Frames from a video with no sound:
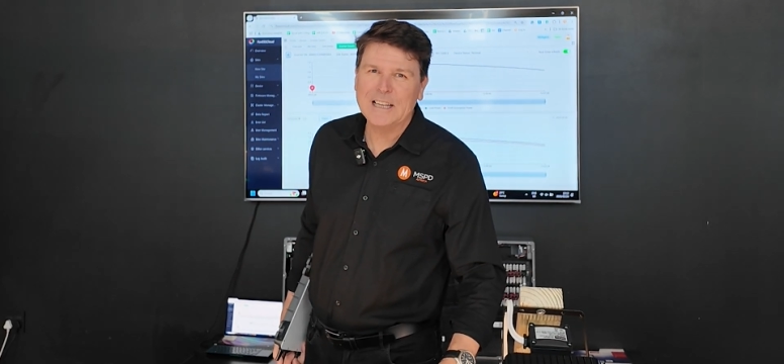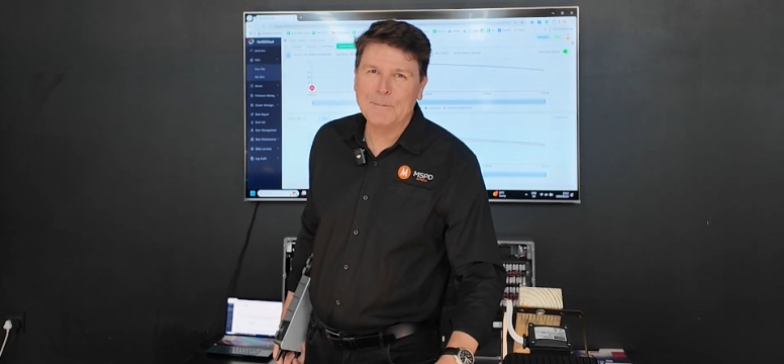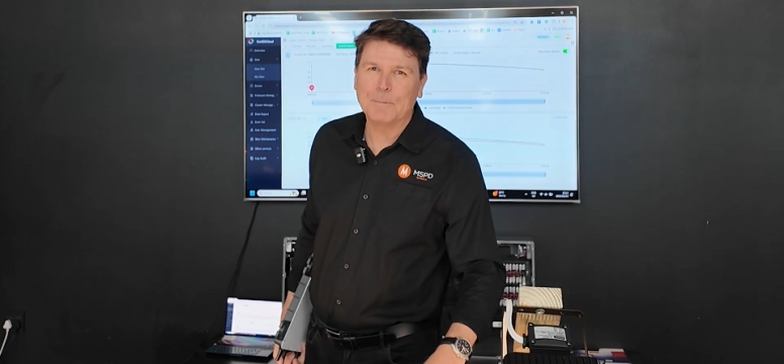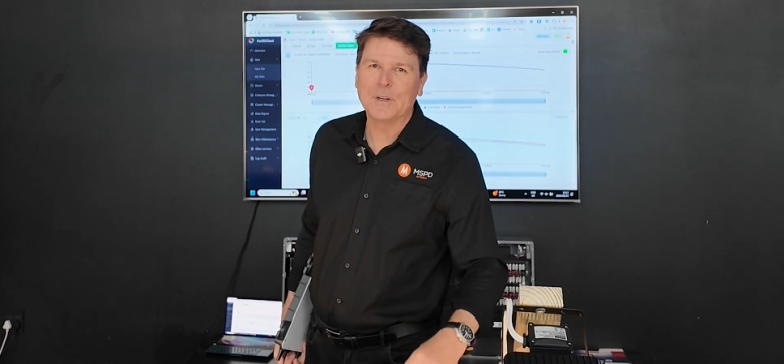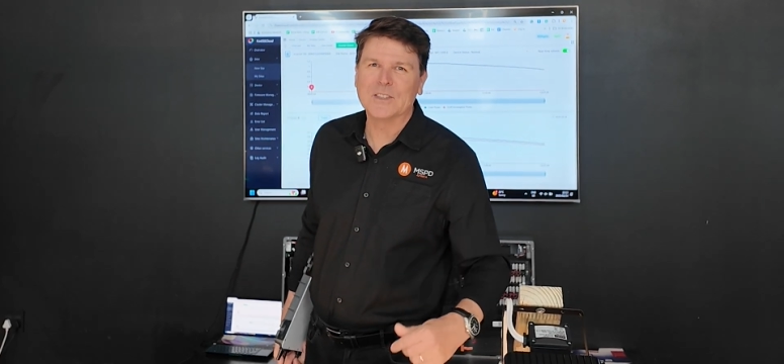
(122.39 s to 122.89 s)

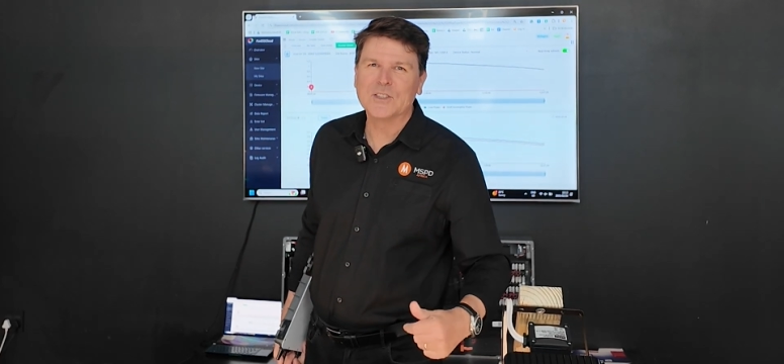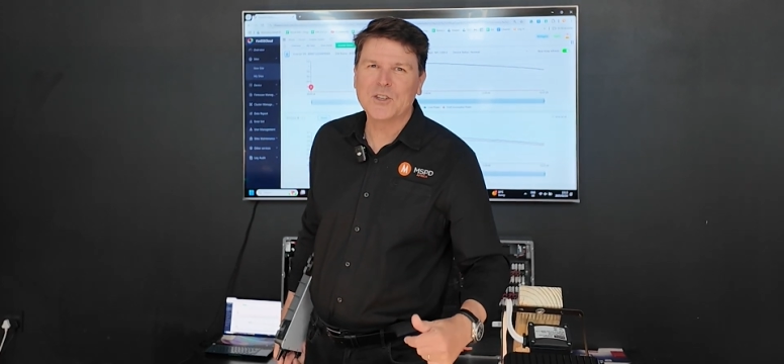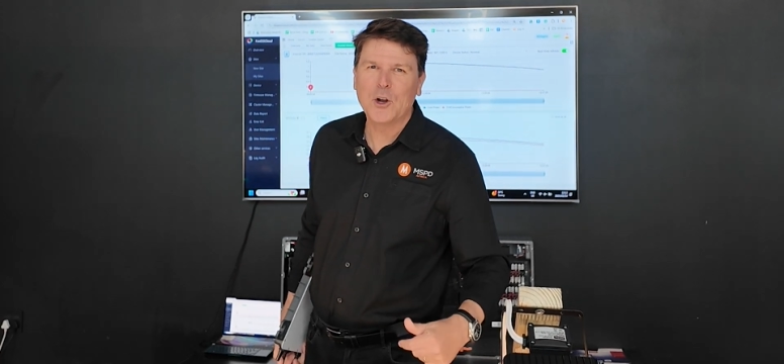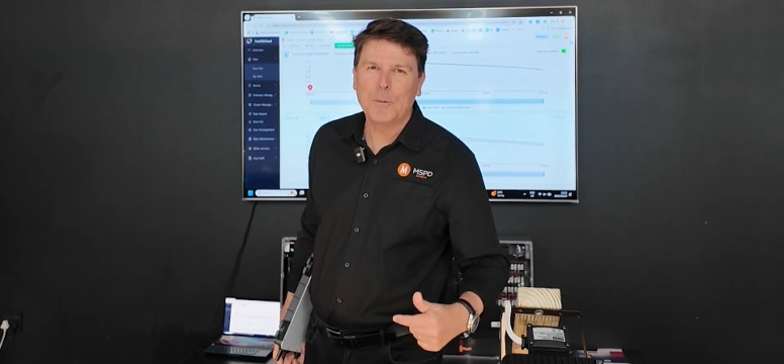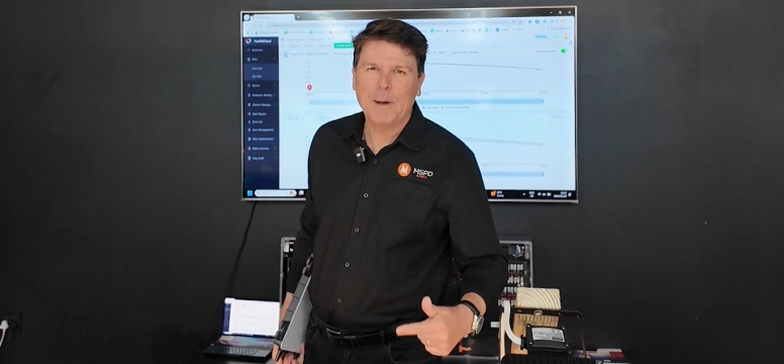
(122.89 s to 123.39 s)
leap in
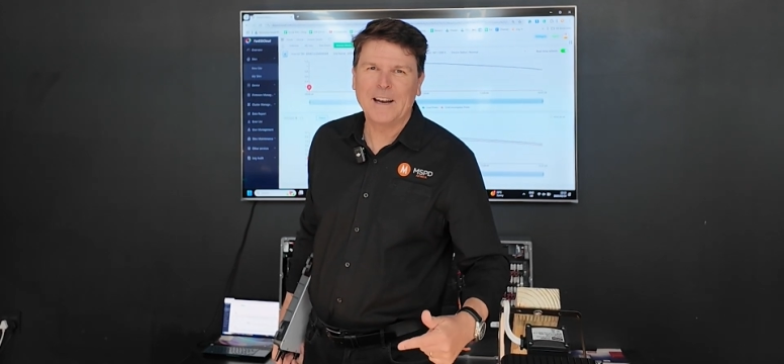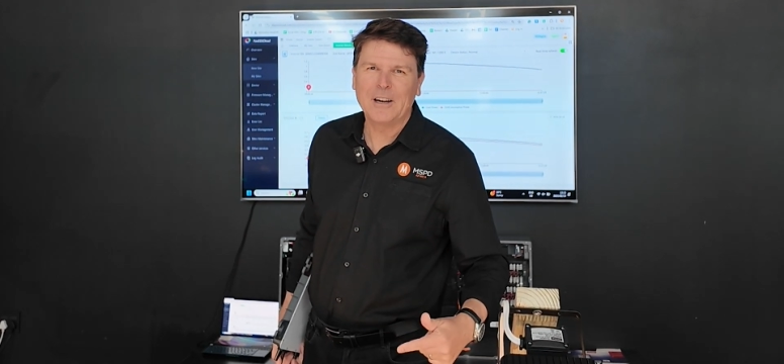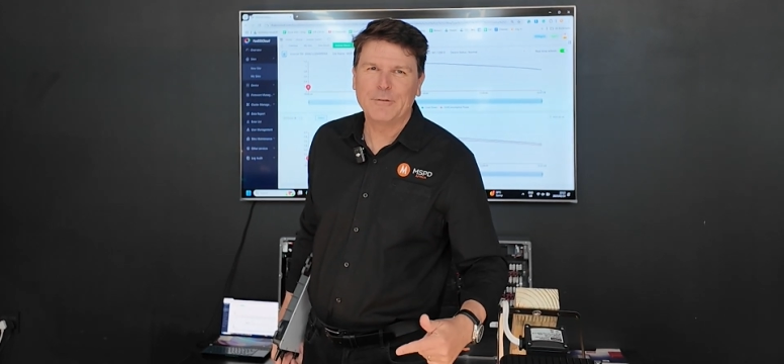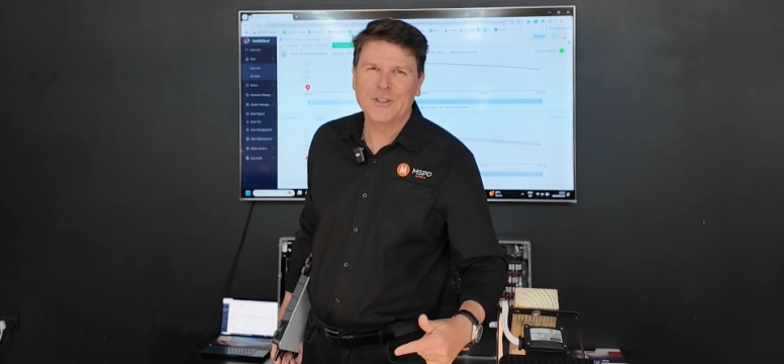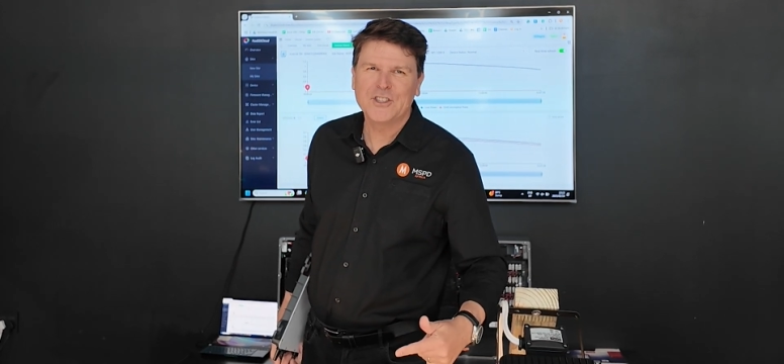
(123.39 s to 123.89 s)
solar
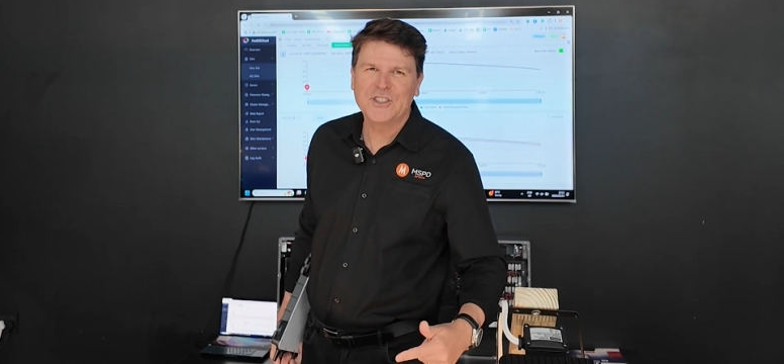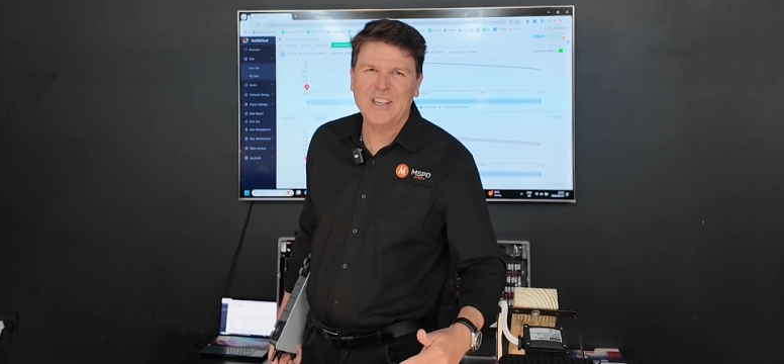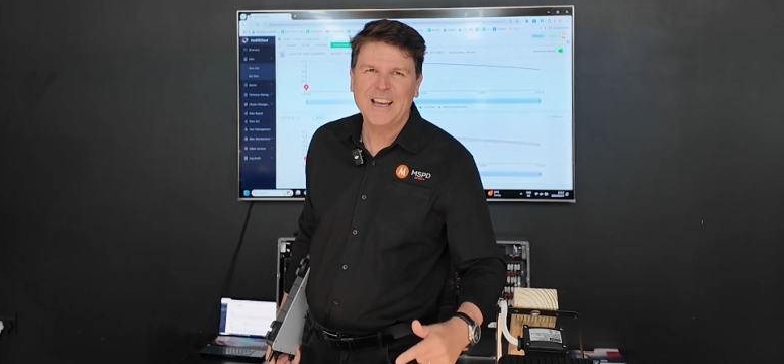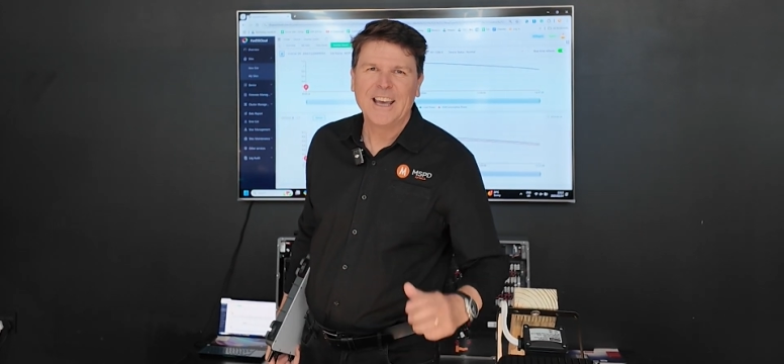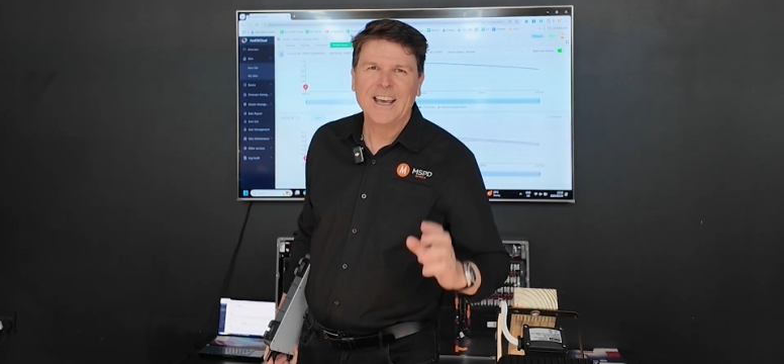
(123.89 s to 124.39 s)
panel
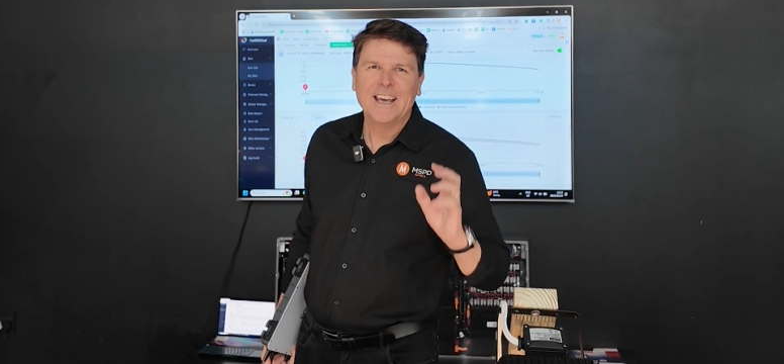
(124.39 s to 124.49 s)
efficiency.